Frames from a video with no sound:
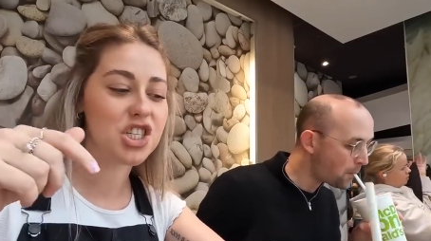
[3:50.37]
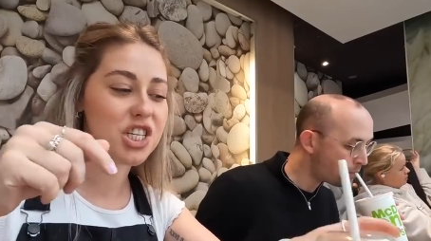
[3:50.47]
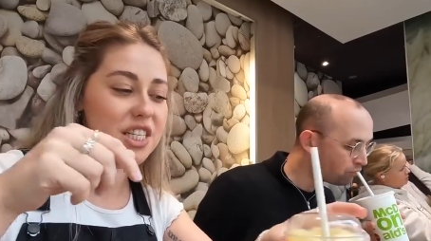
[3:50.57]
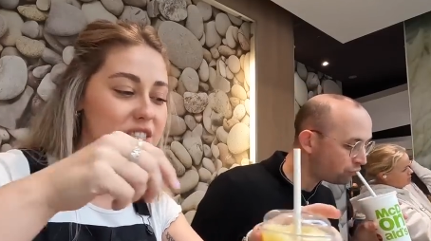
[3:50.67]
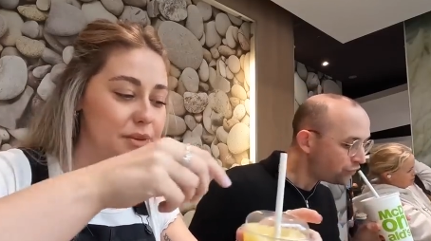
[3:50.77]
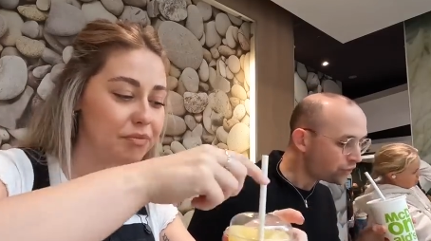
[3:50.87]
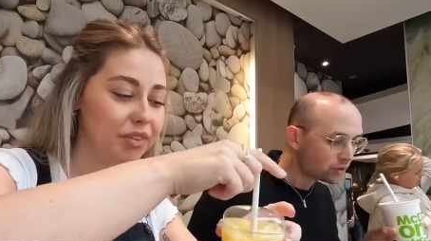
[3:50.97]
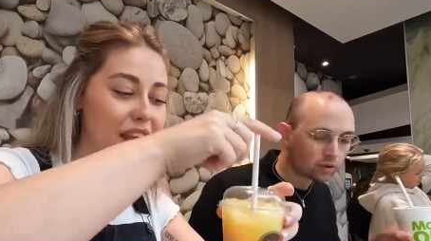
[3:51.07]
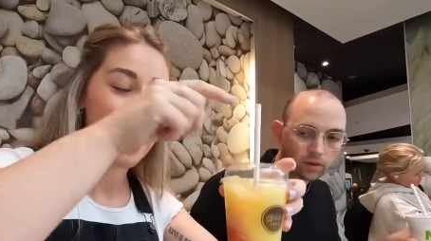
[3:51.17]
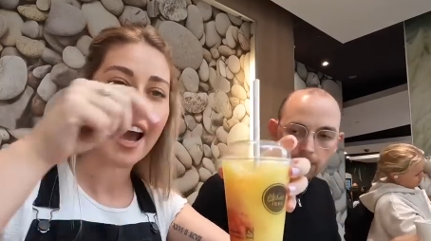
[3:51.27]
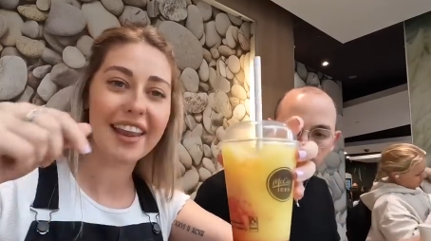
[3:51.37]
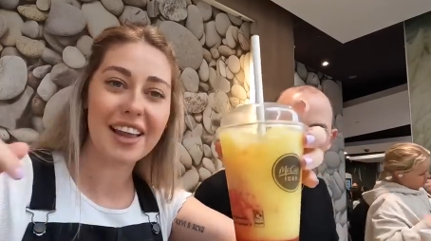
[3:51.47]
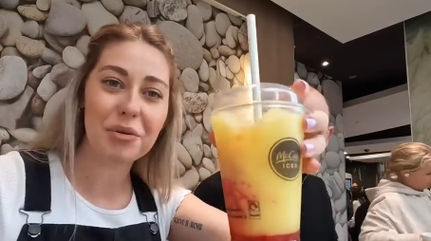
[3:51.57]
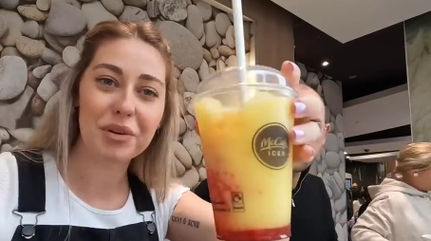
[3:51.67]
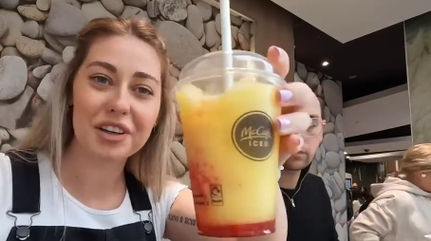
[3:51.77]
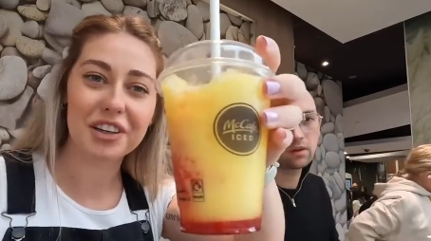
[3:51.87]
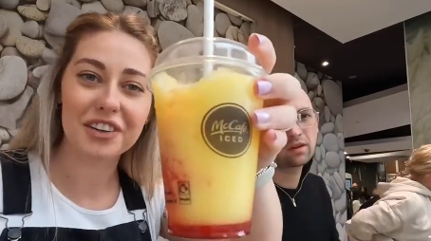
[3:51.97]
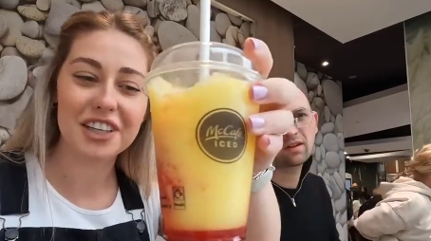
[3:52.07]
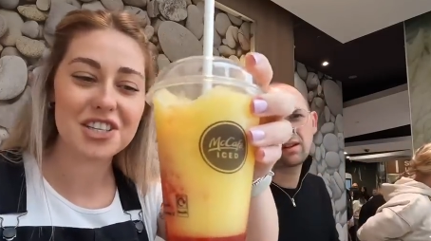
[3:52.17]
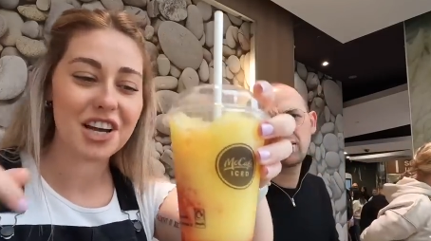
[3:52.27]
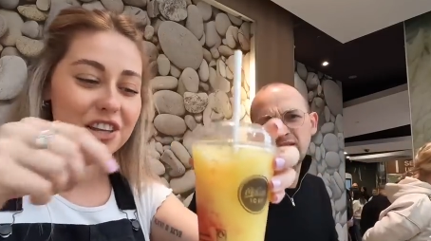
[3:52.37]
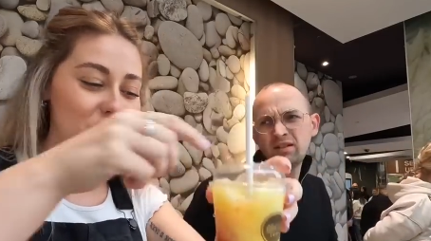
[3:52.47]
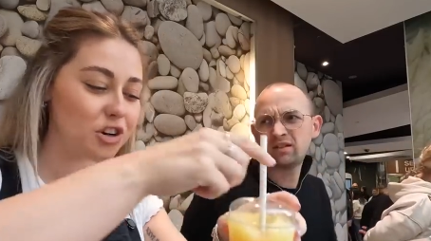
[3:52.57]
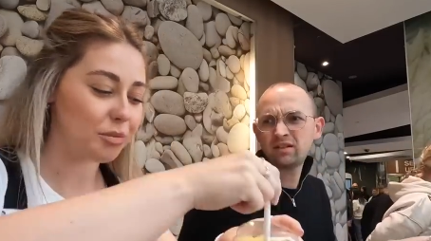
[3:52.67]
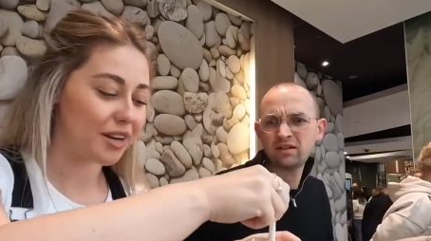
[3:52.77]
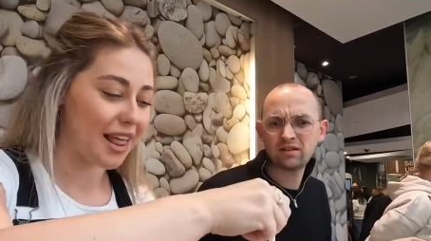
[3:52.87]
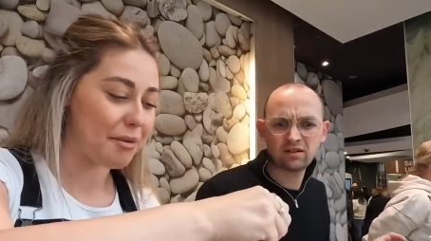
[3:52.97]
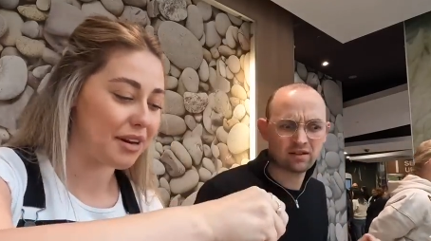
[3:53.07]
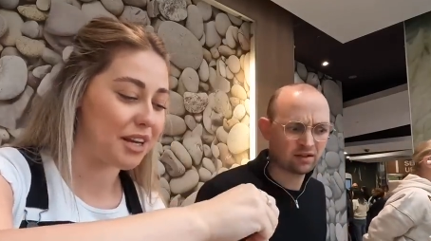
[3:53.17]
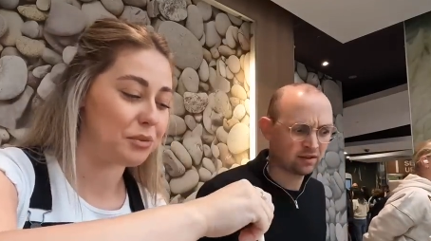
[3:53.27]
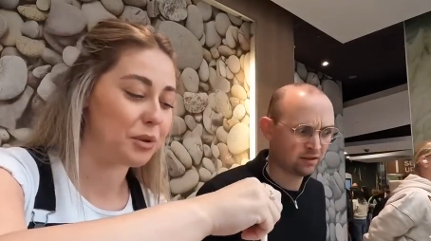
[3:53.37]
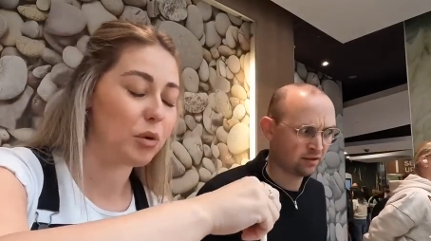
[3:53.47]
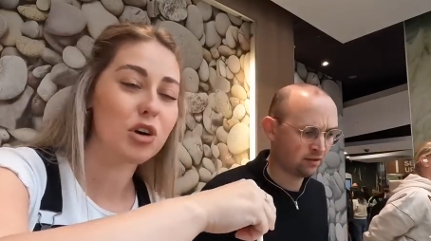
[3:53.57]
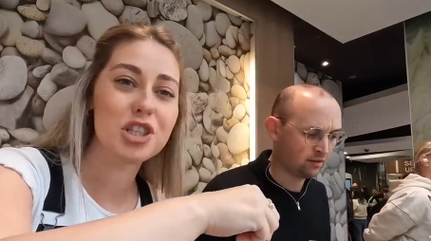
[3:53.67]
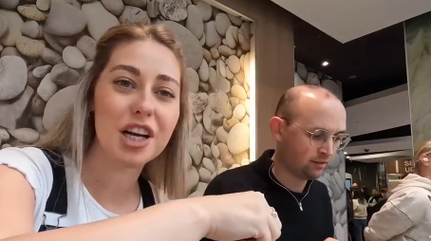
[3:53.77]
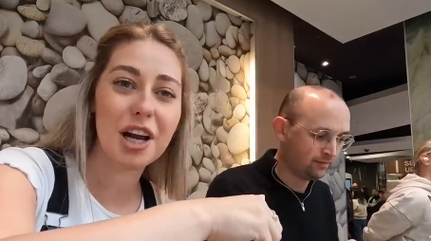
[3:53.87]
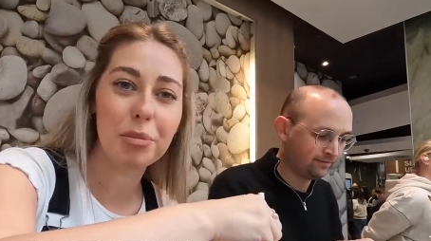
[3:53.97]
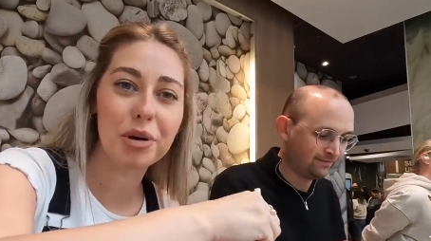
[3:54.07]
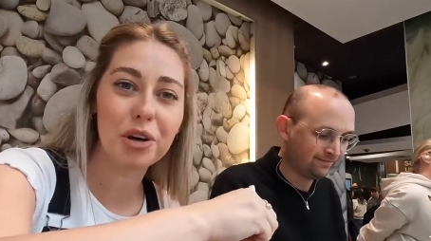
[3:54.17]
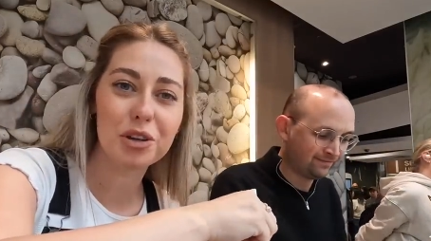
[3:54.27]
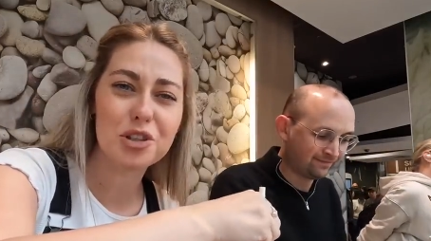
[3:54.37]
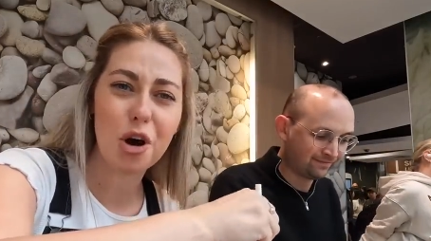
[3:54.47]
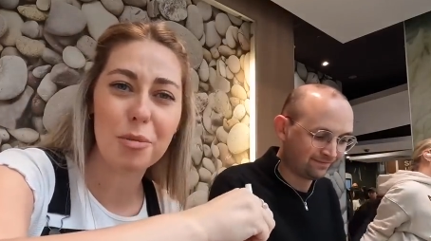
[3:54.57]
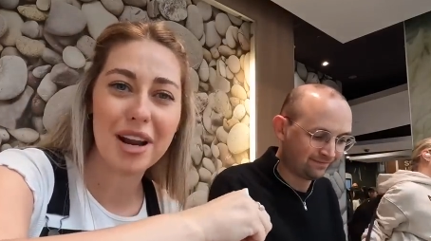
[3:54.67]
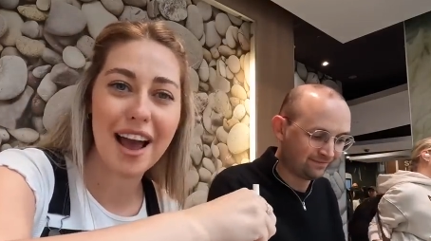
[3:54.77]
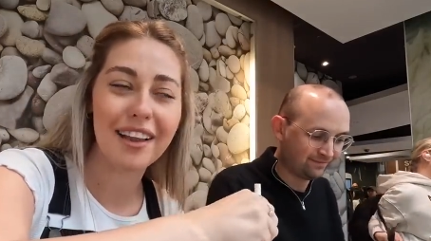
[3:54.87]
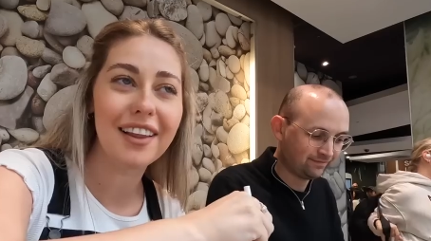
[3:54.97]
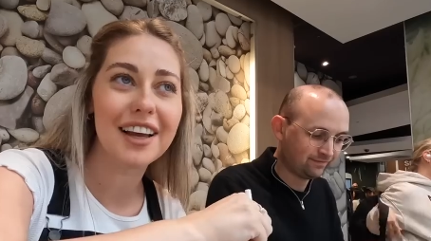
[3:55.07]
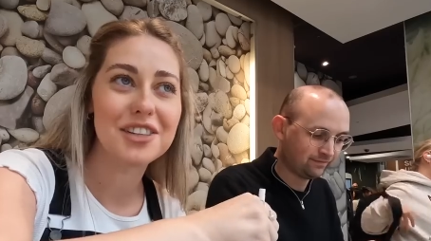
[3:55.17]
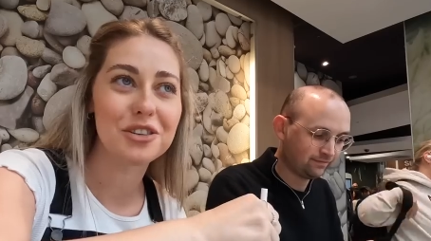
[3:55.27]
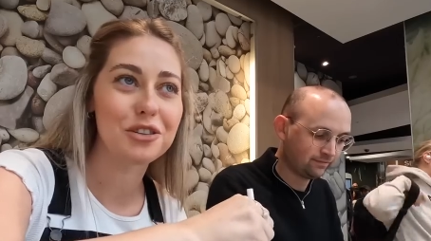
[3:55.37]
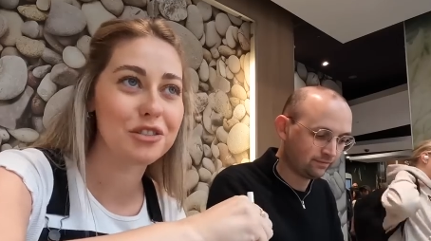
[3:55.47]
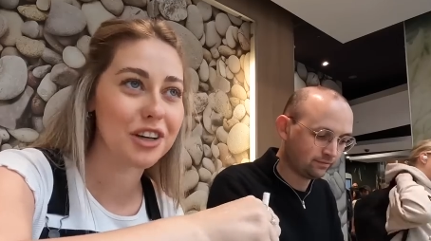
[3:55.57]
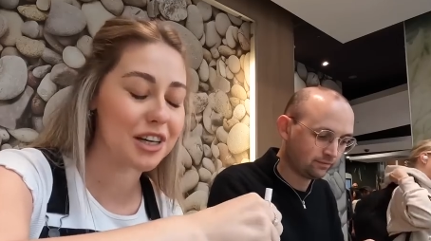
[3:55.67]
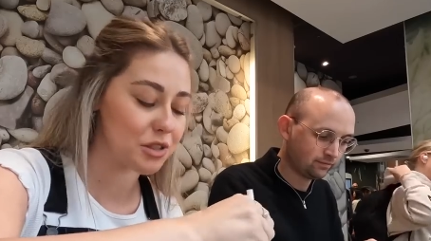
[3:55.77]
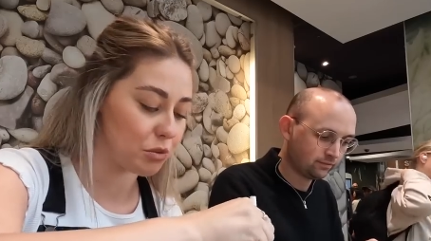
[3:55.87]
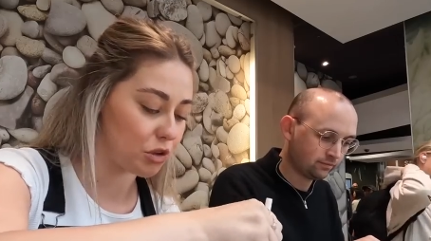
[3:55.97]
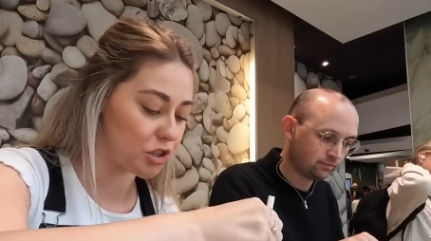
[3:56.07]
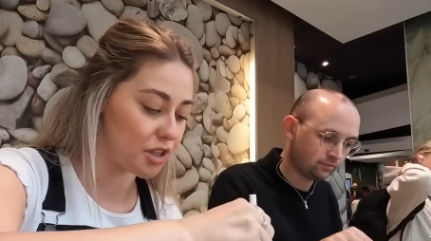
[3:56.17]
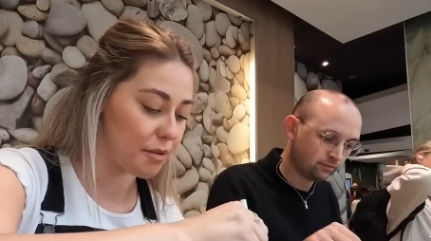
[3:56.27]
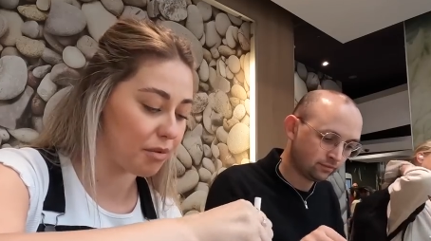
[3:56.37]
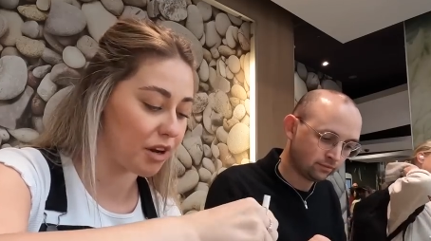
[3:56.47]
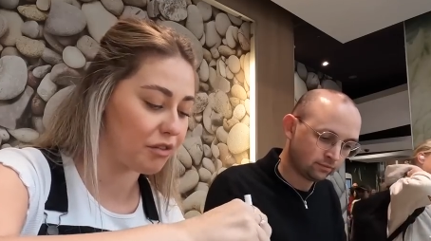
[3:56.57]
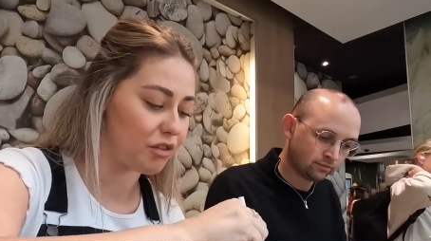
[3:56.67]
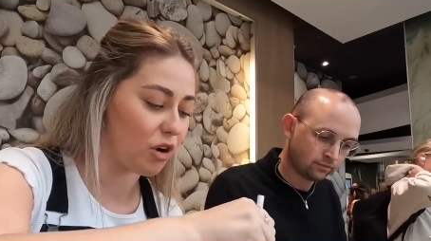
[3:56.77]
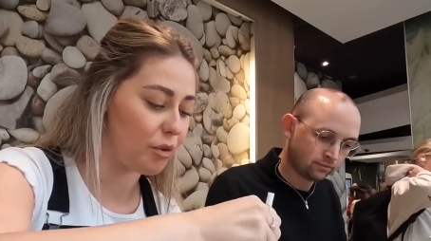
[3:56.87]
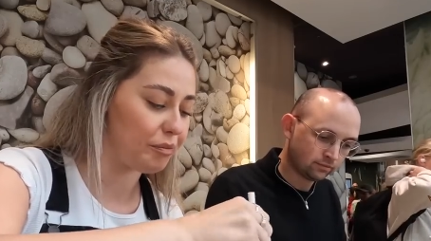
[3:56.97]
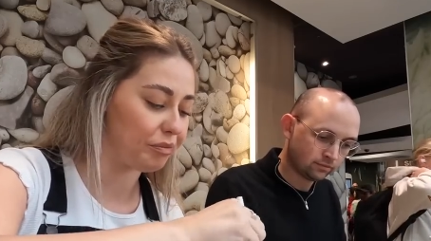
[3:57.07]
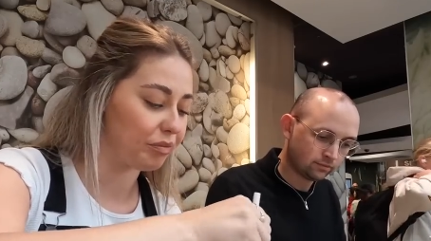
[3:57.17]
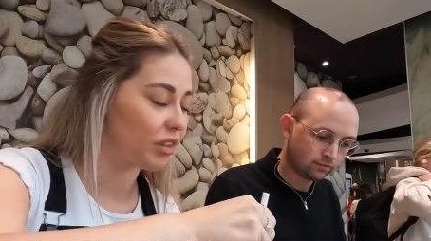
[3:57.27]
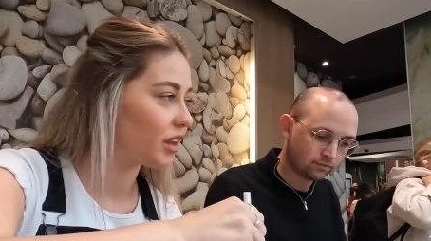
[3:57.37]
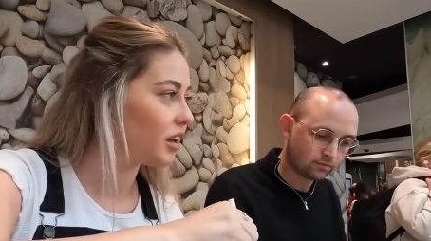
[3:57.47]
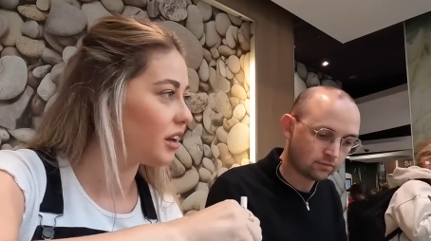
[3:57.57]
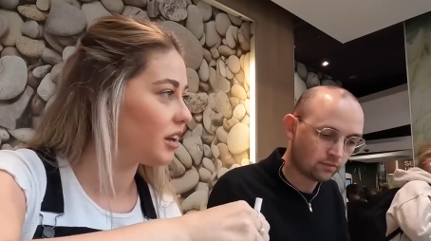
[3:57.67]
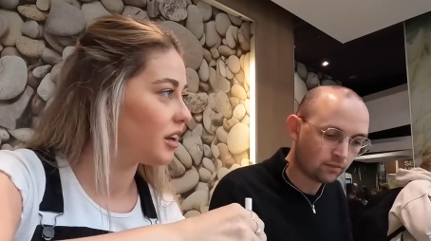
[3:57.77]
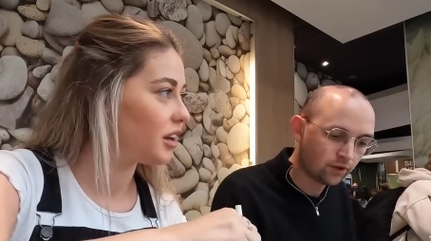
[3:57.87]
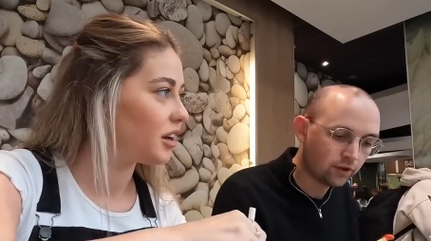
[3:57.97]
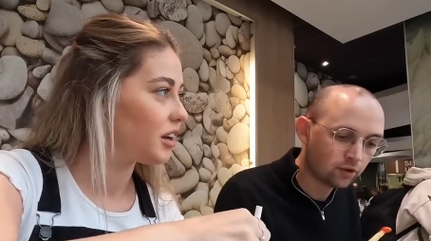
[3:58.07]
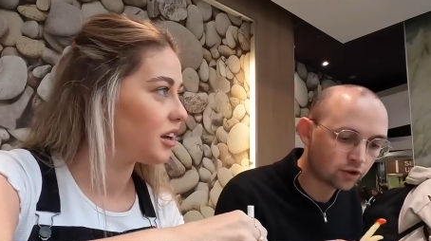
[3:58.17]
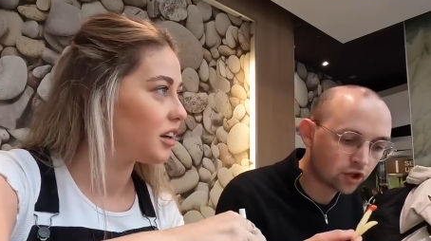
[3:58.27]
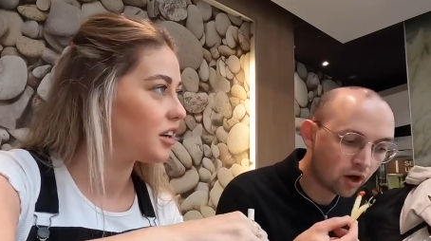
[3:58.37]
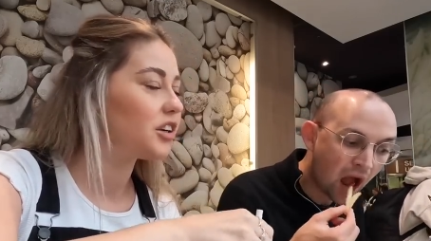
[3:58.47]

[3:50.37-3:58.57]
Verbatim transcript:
Speaker 1: and cheese. And then we're going to try the strawberry lemonade. We watched a couple called Tom and Elle. I don't know if you guys watch them. They're from Yorkshire.